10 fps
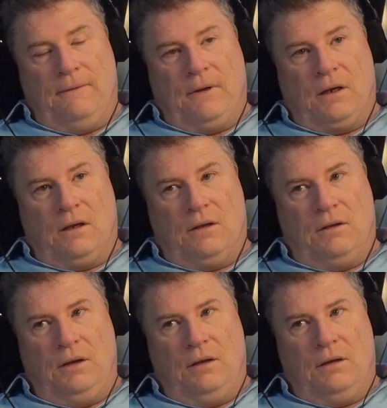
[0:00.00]
And I
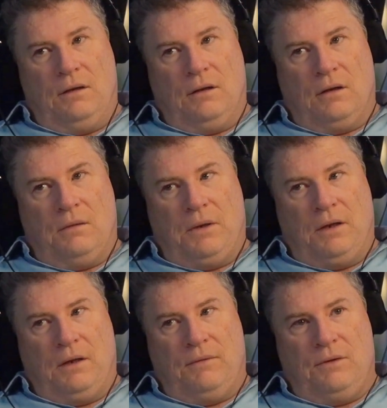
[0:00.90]
think, and I may
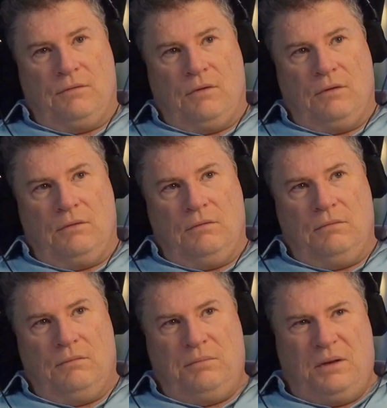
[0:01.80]
have this wrong,
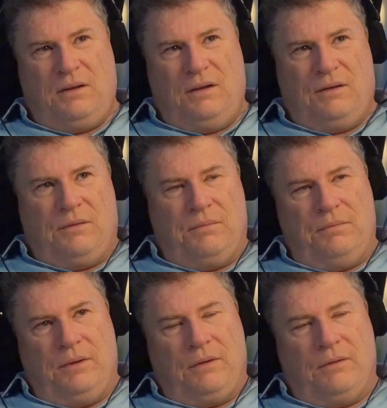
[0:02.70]
but I think it's
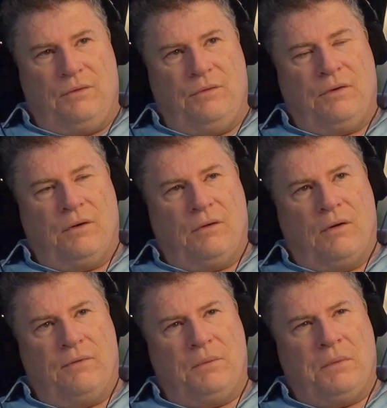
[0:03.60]
not too far
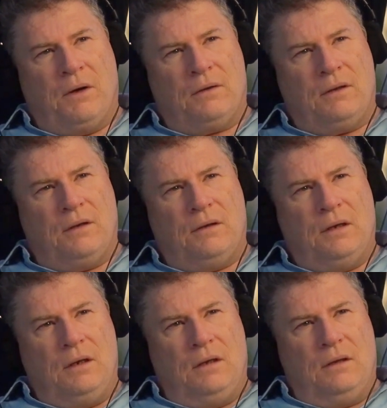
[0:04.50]
off the mark, that
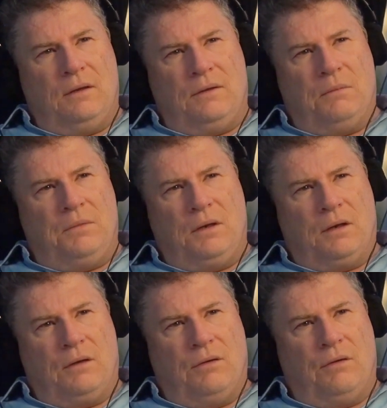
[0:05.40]
there's something
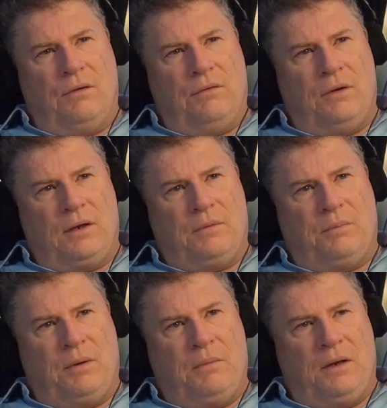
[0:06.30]
like 100
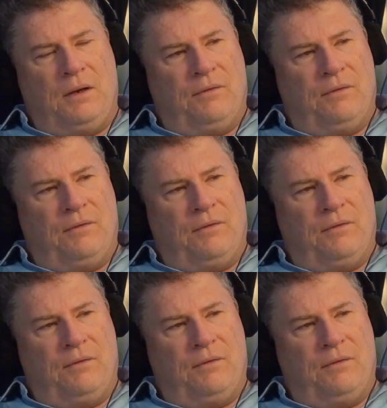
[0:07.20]
ex-Premier League